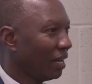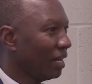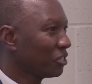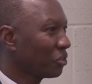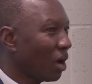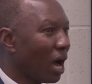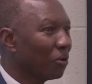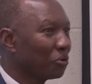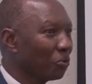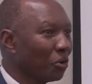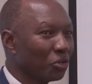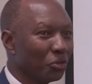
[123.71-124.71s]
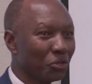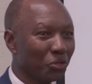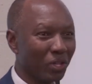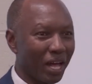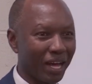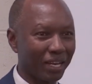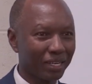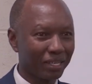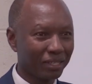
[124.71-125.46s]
And so what do you do that?